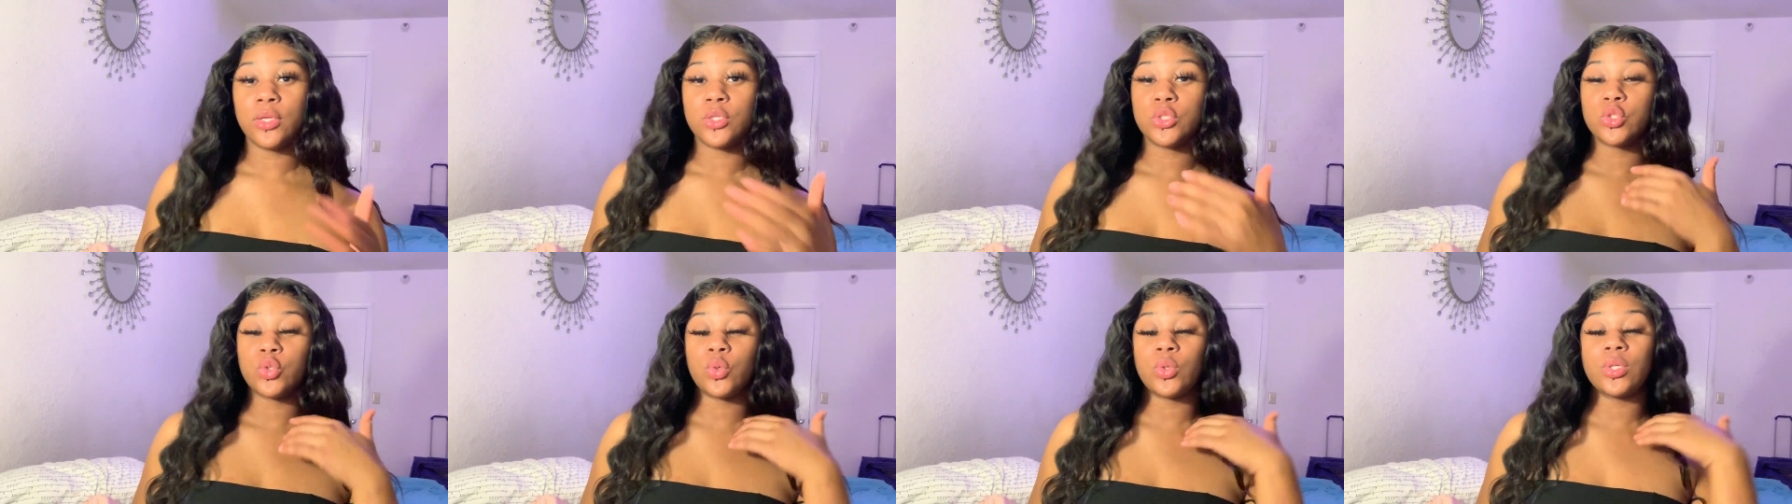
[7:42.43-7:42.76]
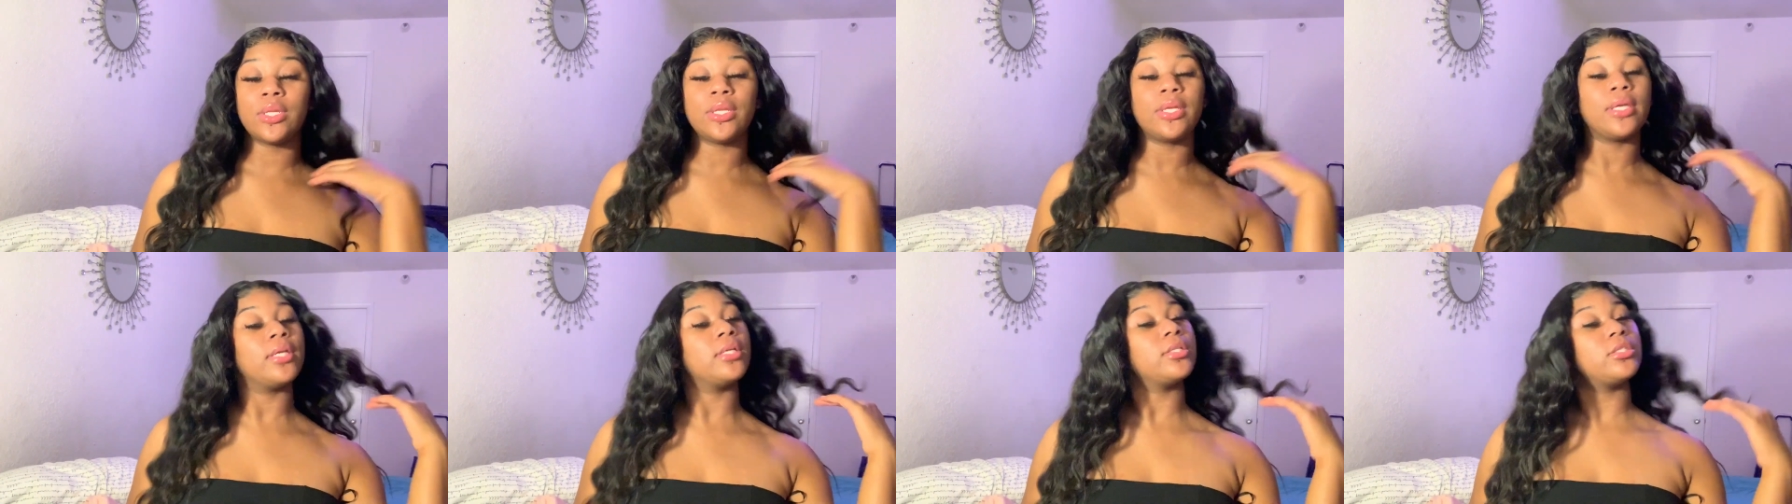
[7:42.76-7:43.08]

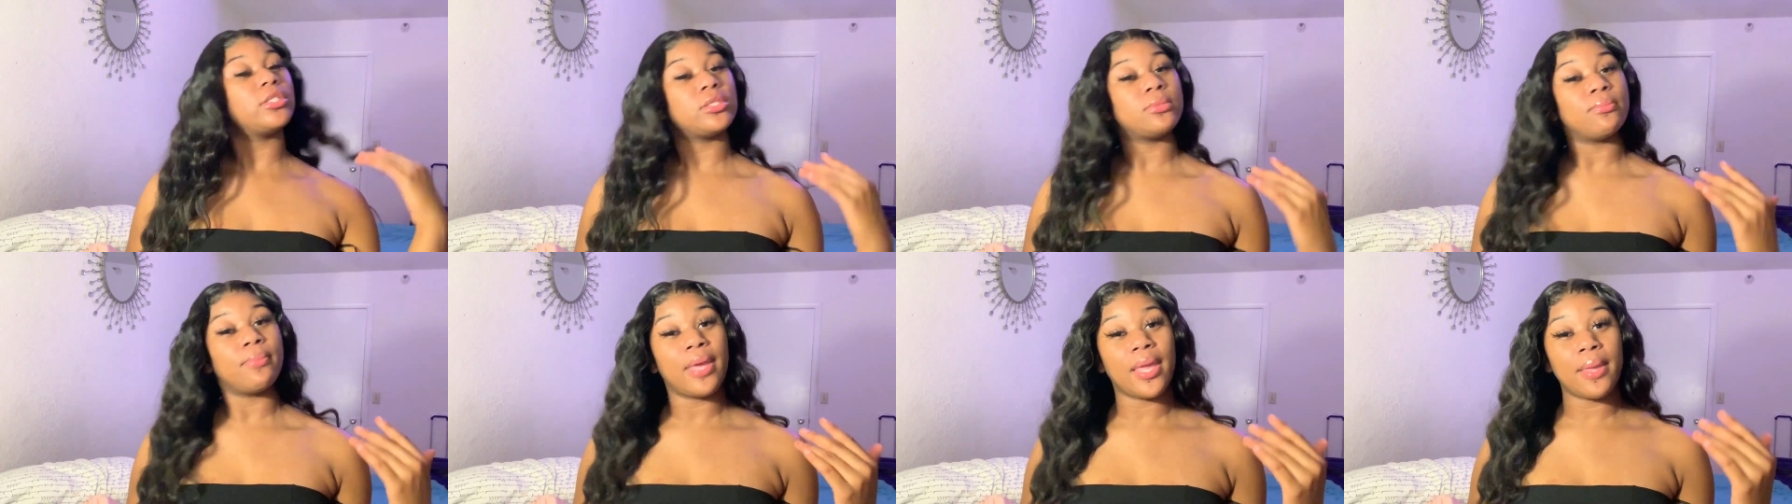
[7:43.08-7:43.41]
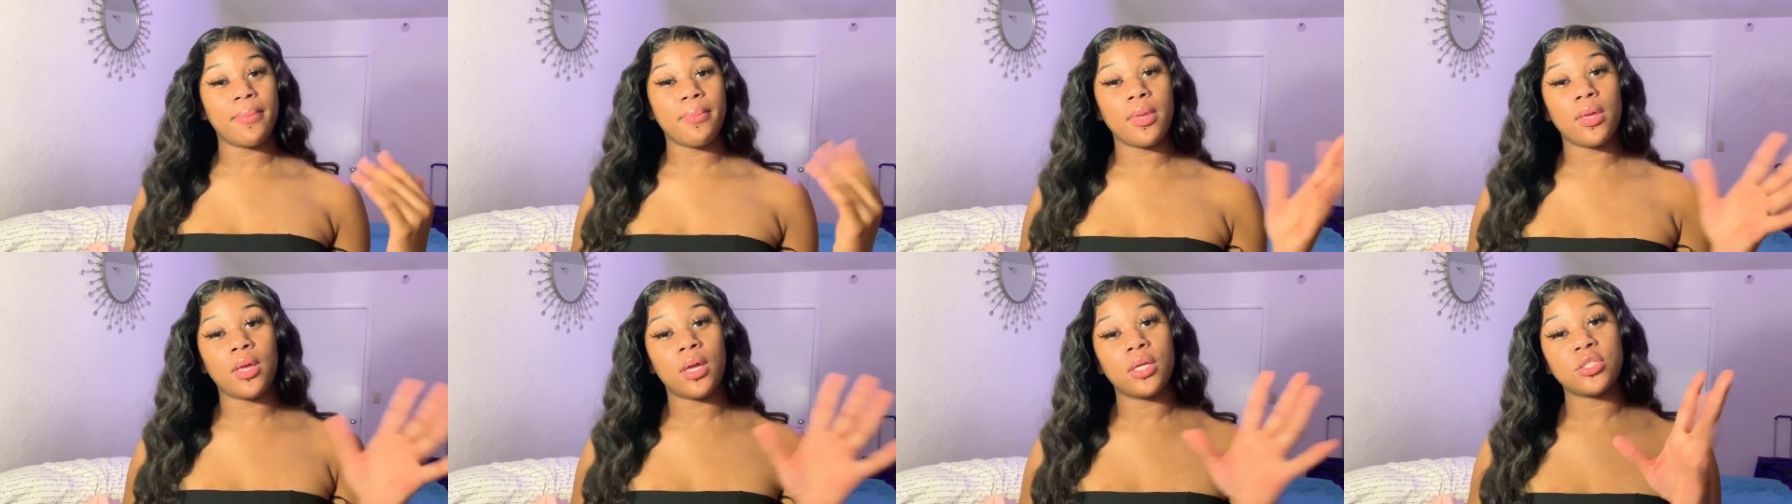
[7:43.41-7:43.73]
20 inches
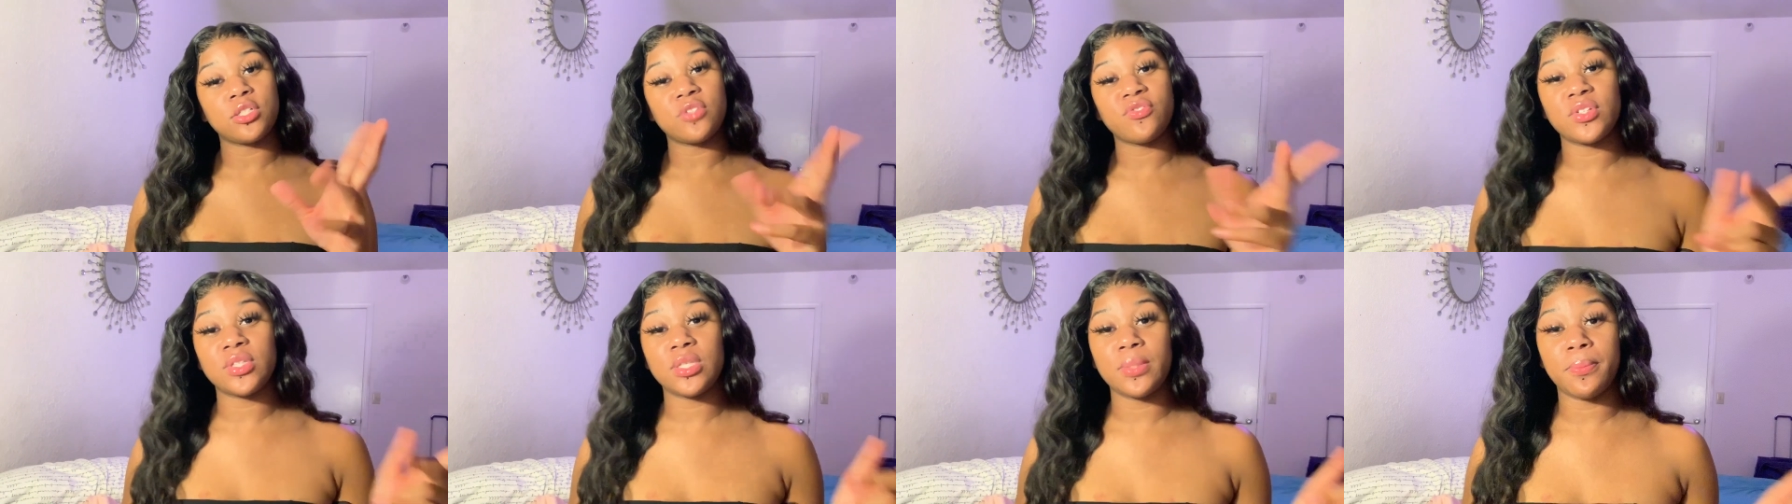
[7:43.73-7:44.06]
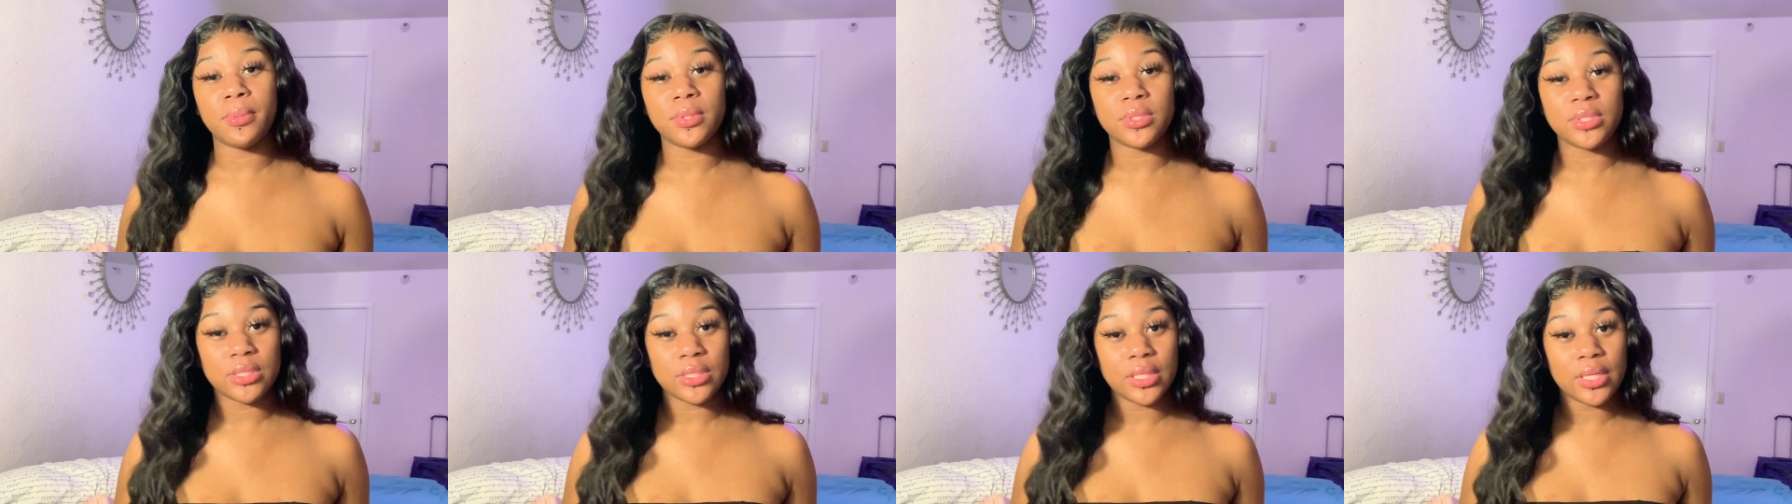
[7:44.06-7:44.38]
baby 150
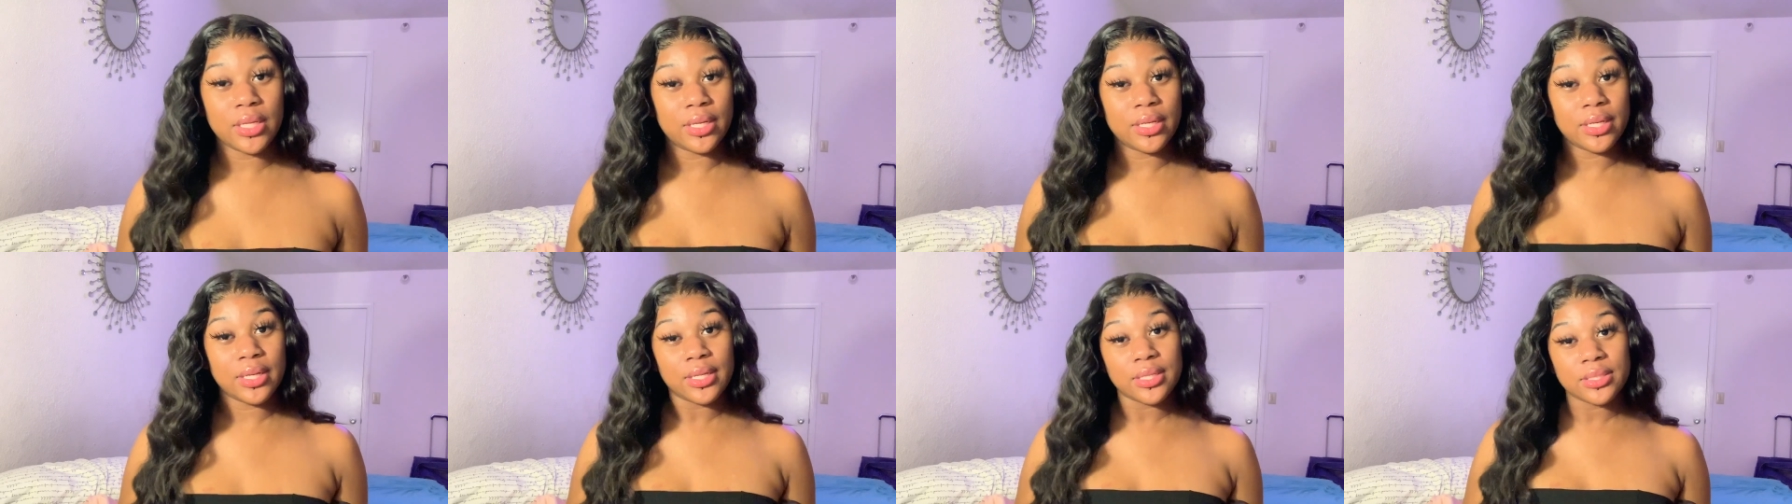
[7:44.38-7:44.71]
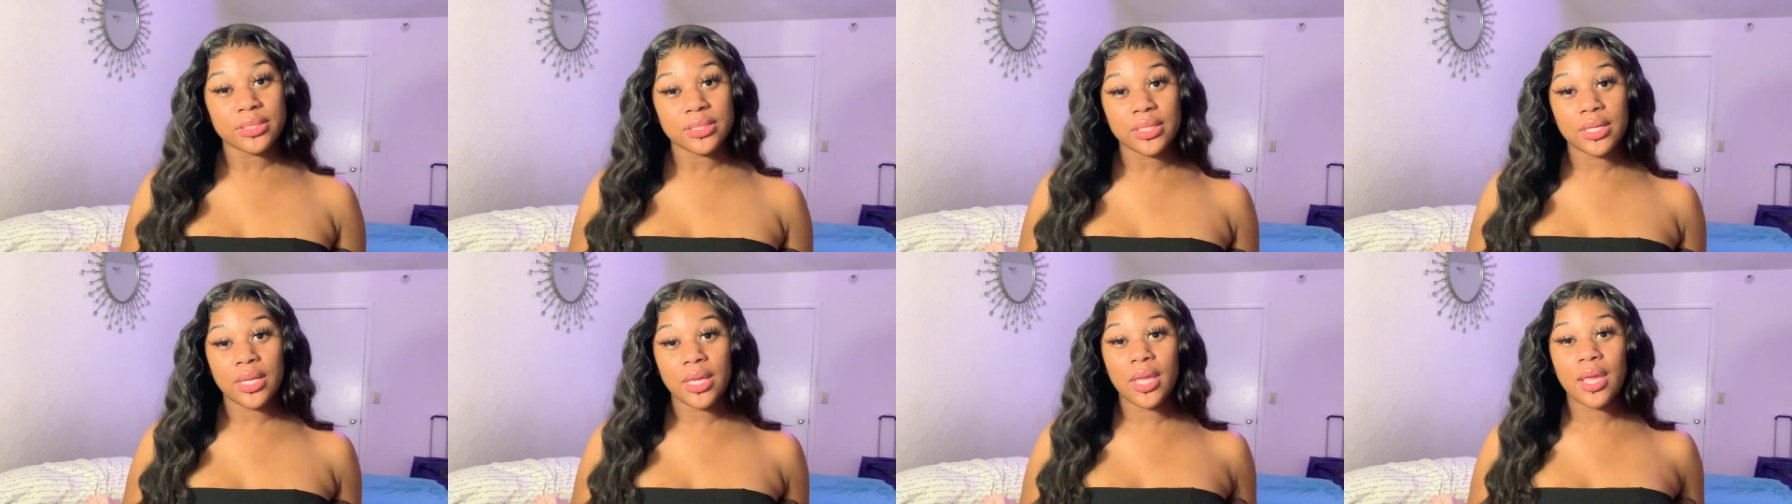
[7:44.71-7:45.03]
percent
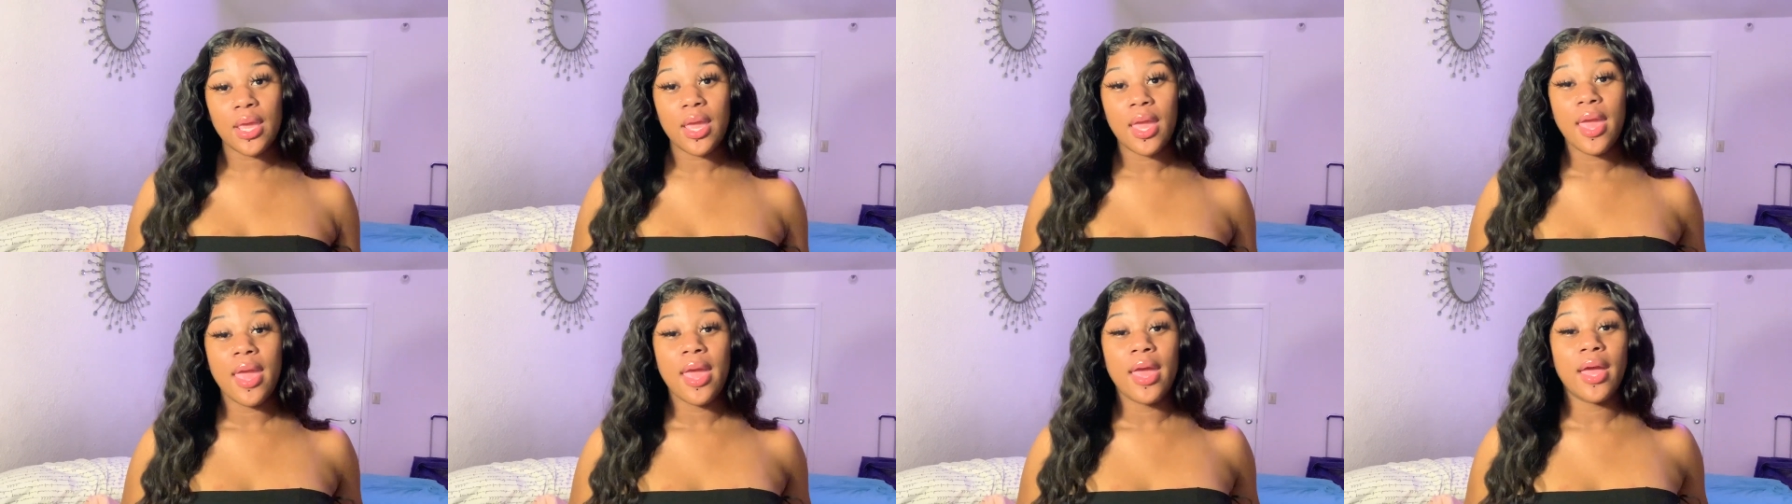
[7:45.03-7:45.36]
density